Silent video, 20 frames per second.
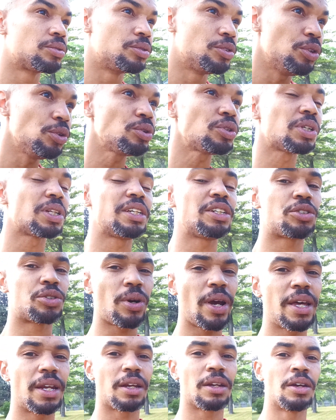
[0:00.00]
usually
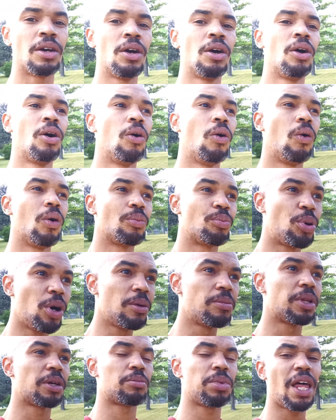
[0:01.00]
traded on
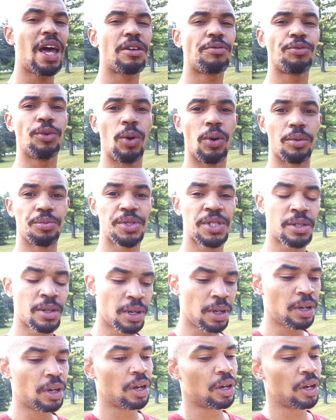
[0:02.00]
public platforms.